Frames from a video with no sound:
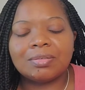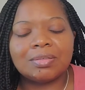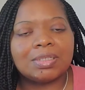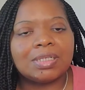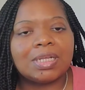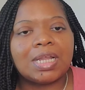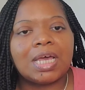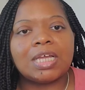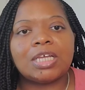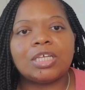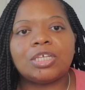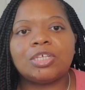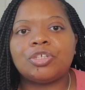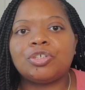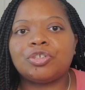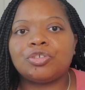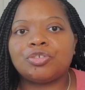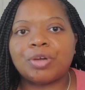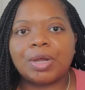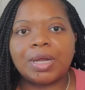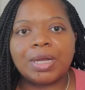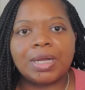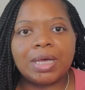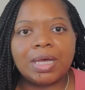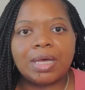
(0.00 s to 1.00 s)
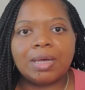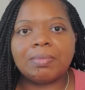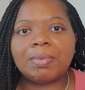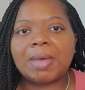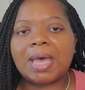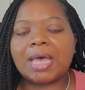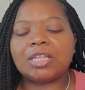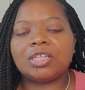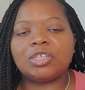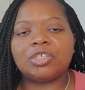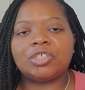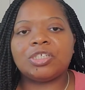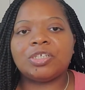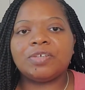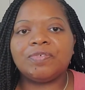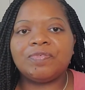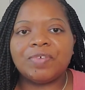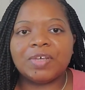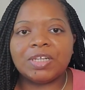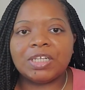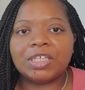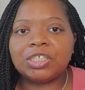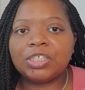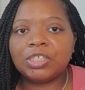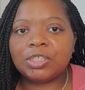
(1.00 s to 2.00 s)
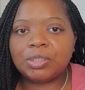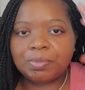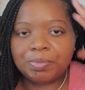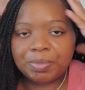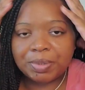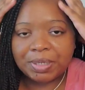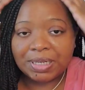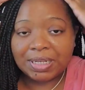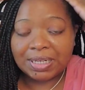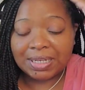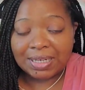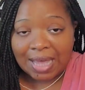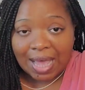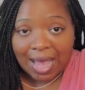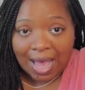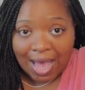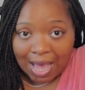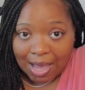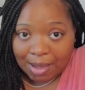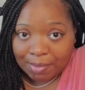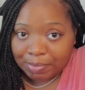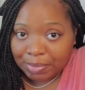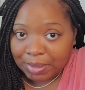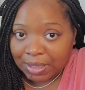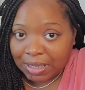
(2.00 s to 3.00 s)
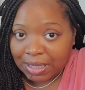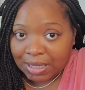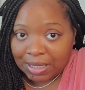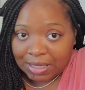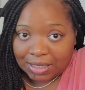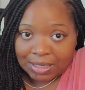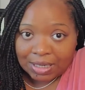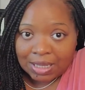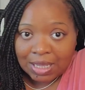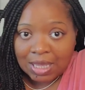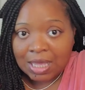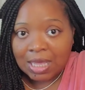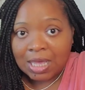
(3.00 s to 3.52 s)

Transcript: Like, straight up, after she finished, she put it in a high bun.